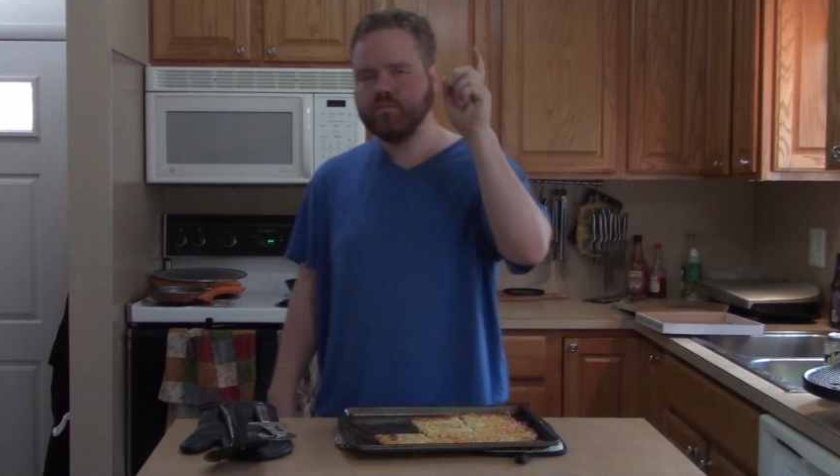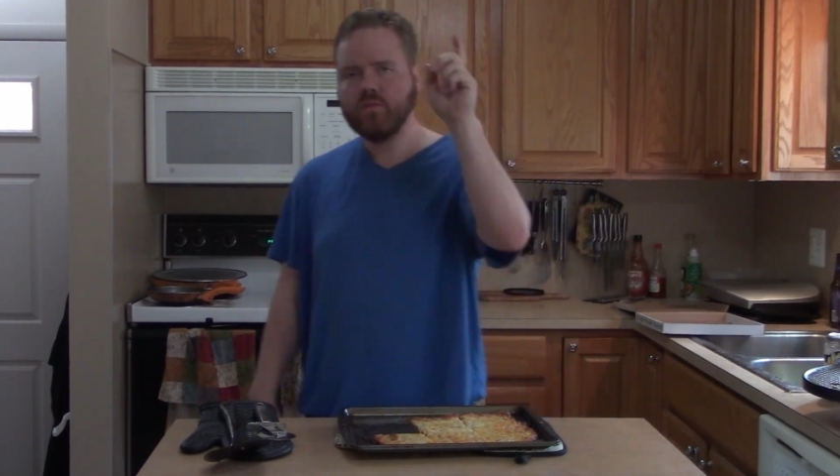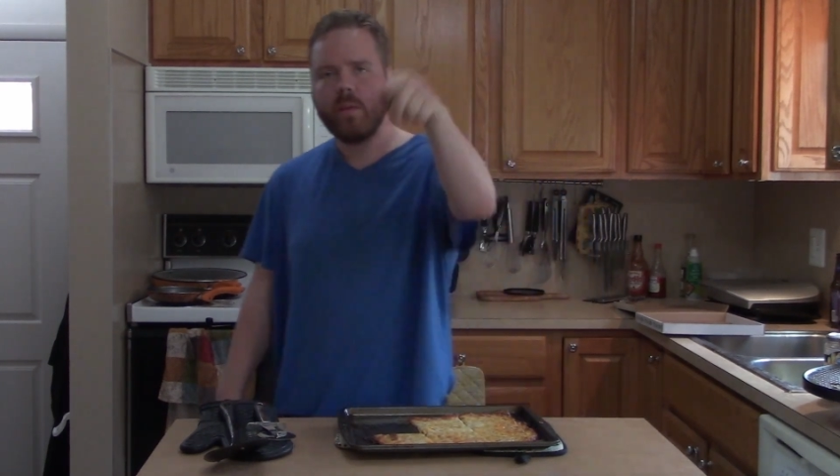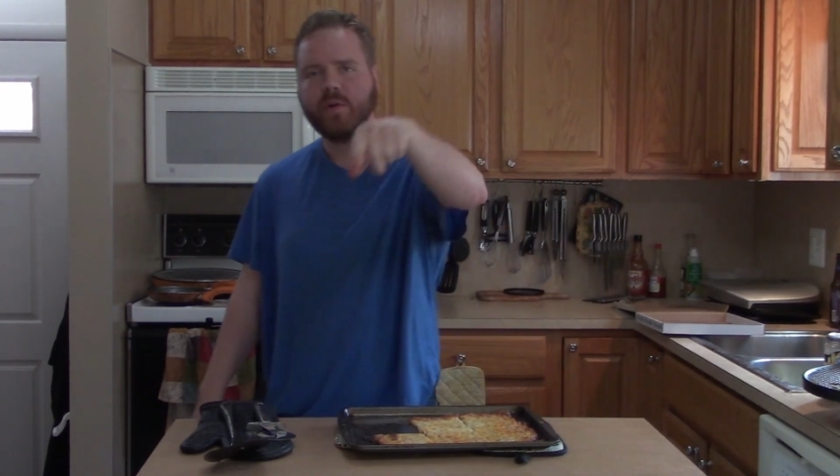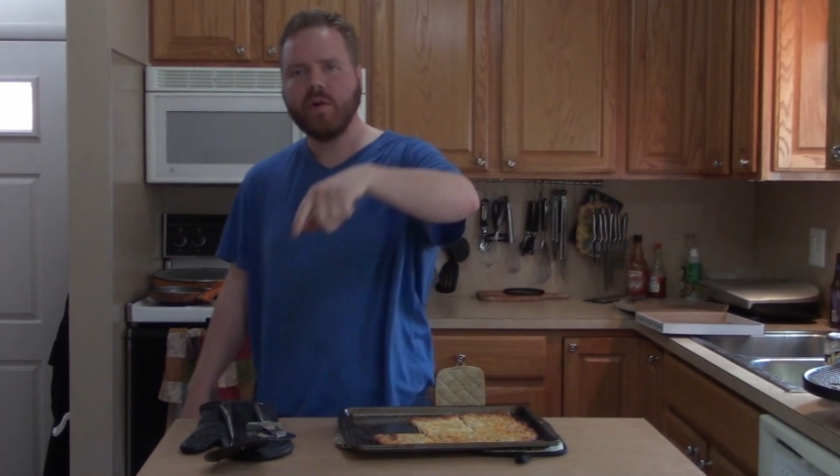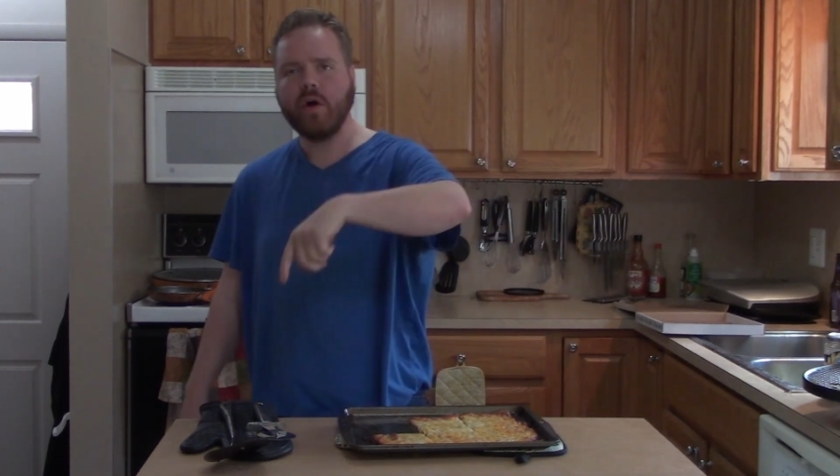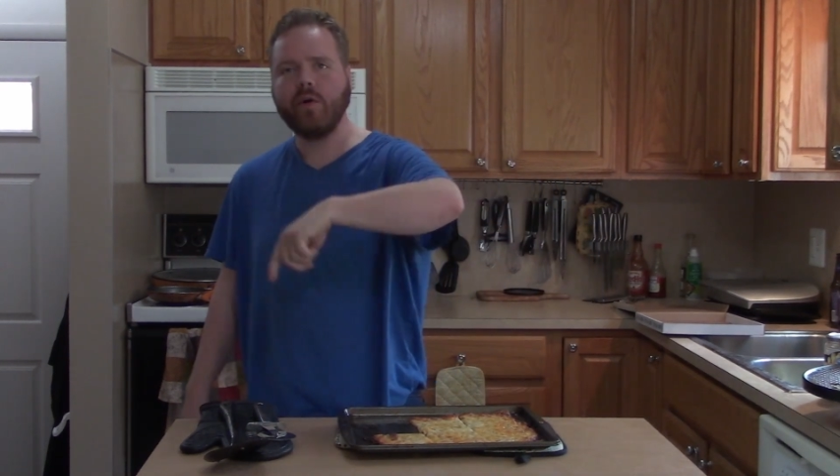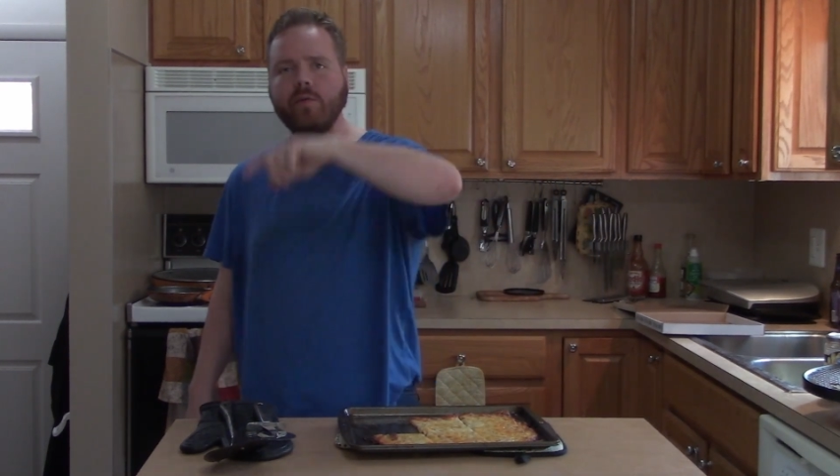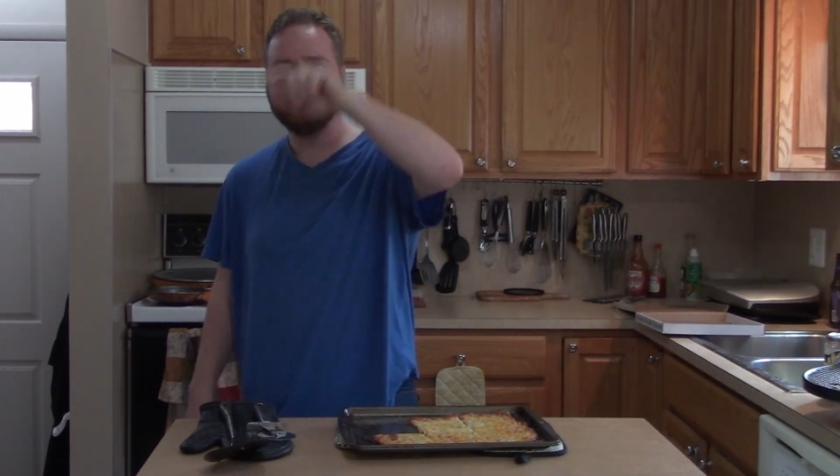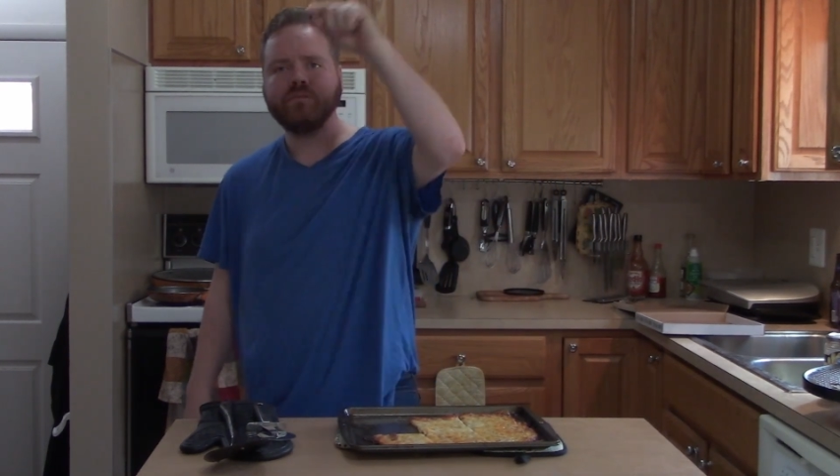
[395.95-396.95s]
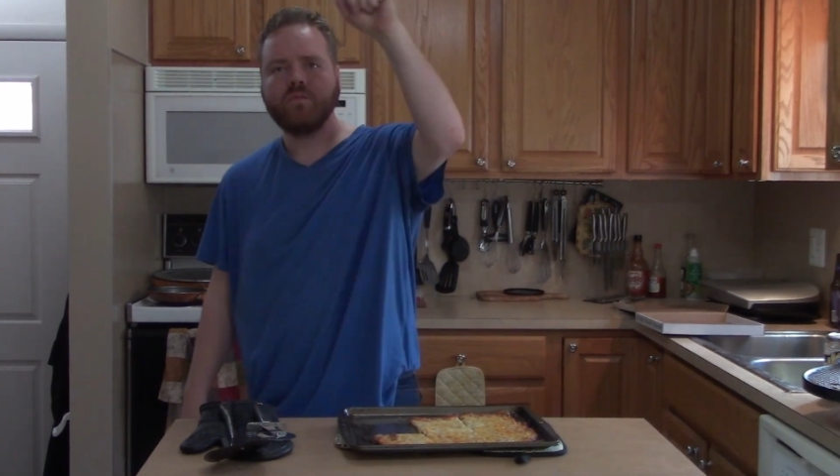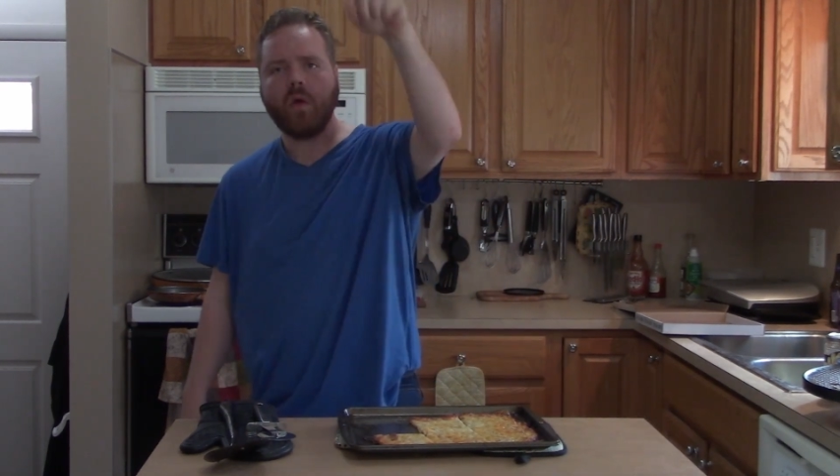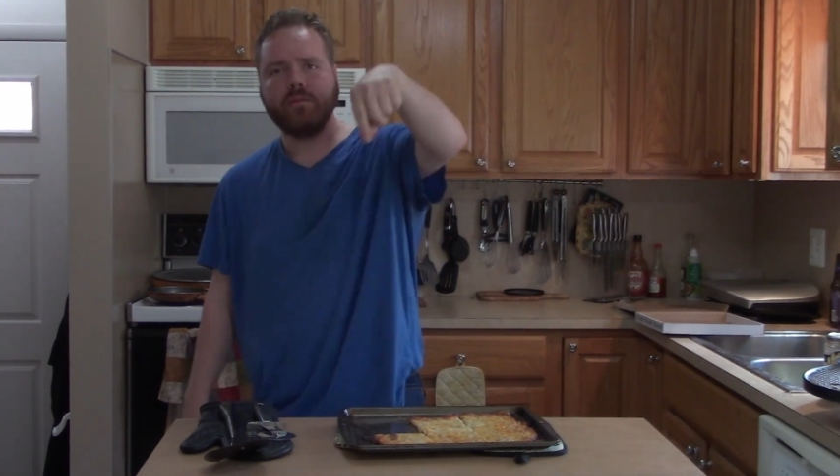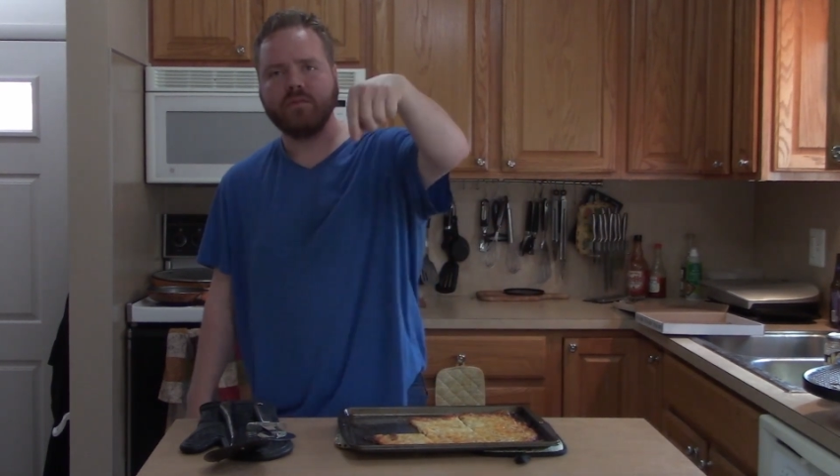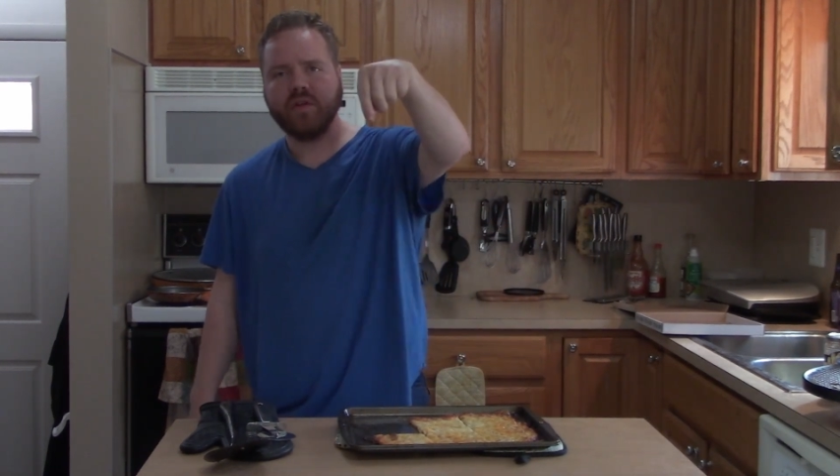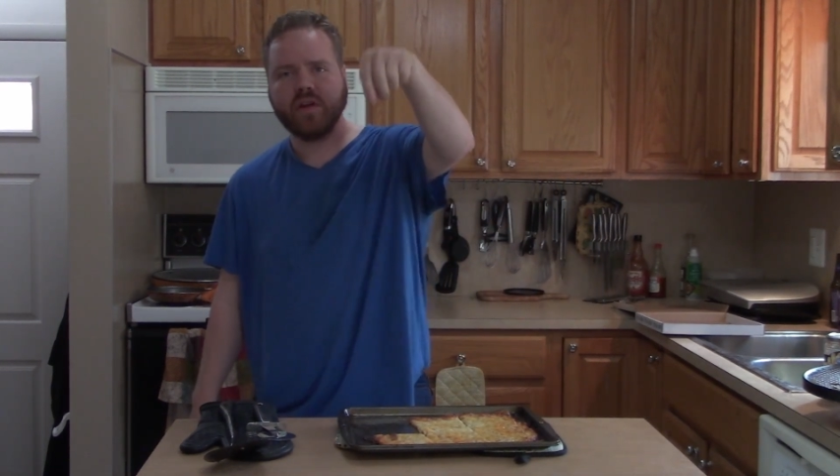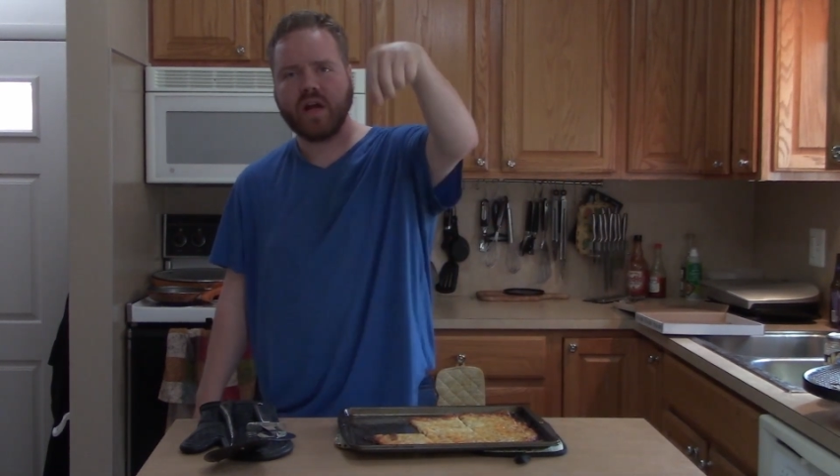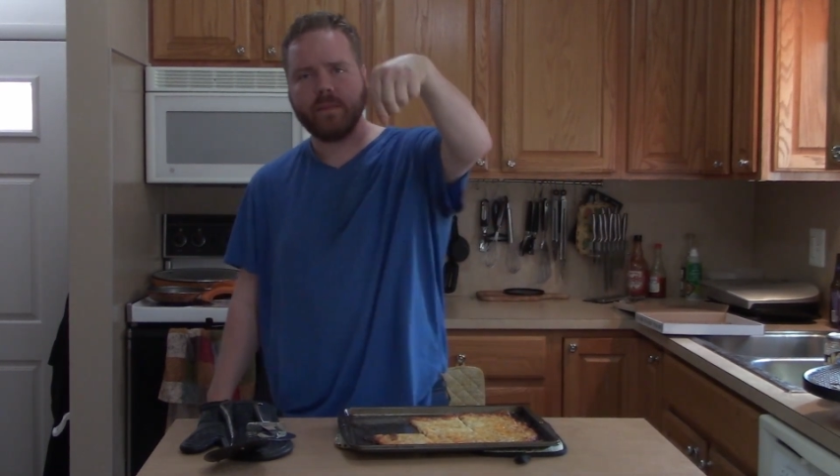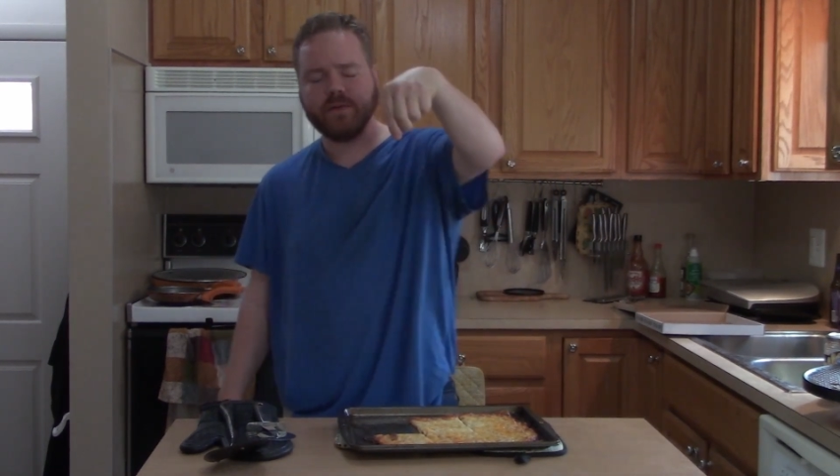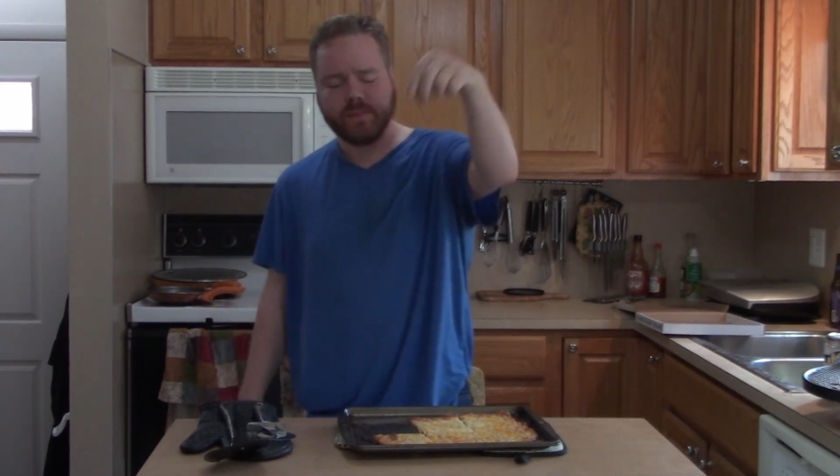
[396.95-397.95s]
Let me know in the
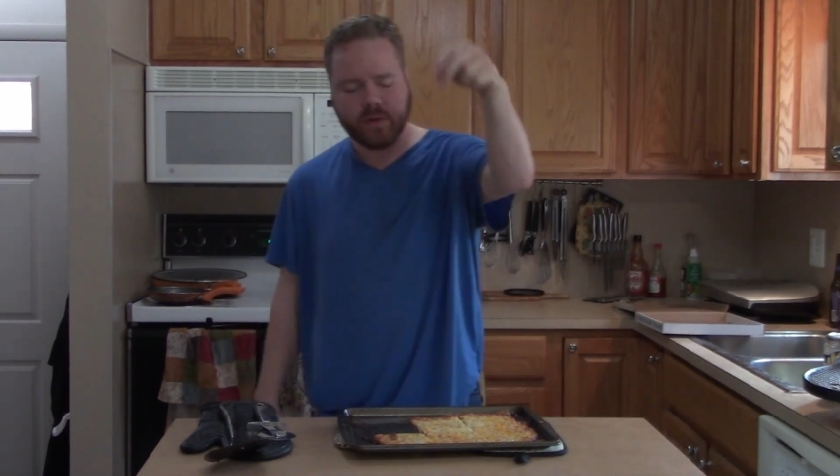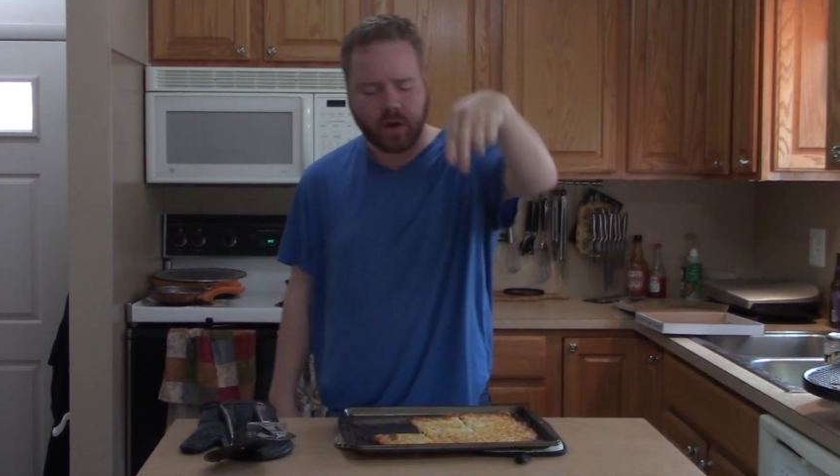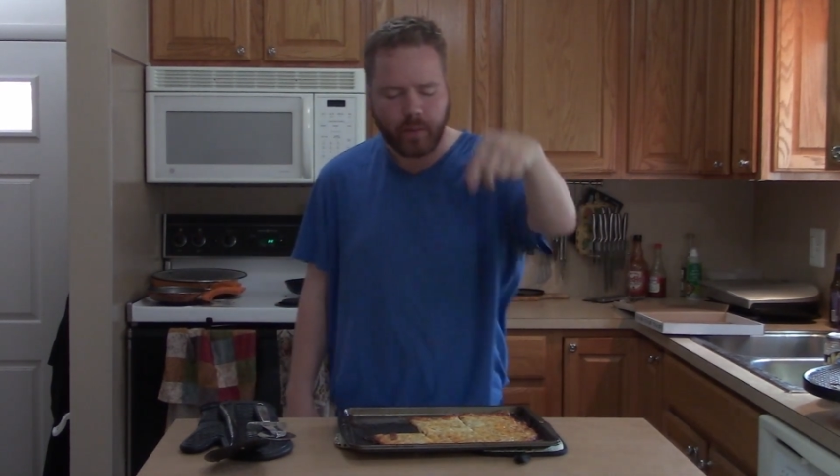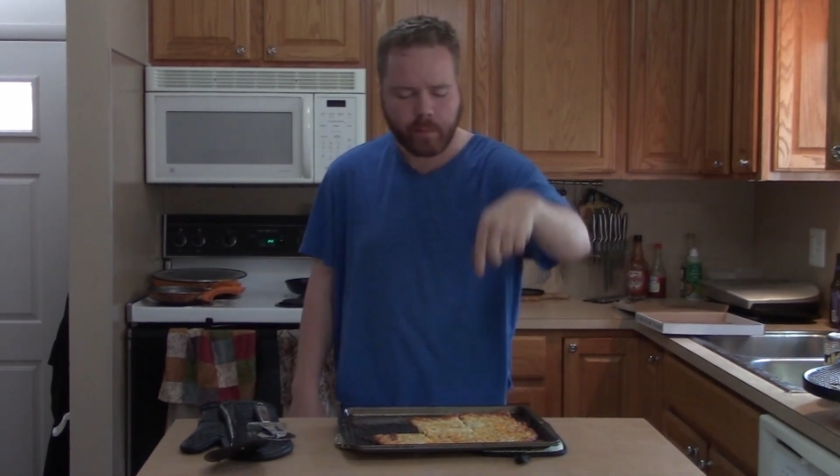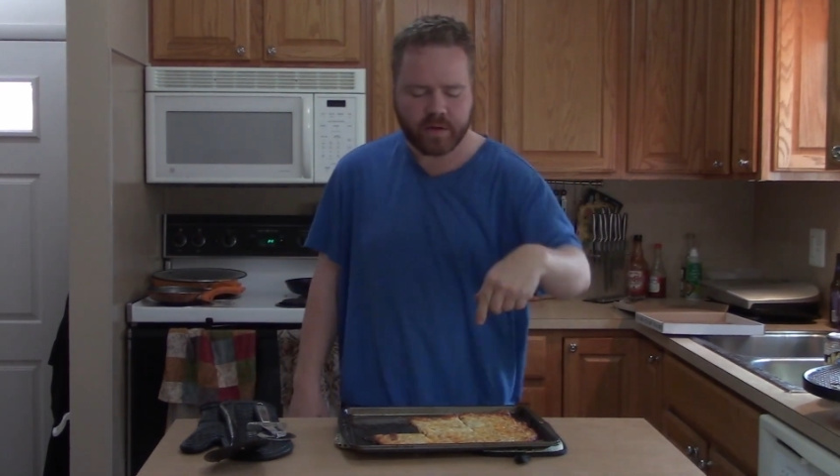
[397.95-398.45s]
comments below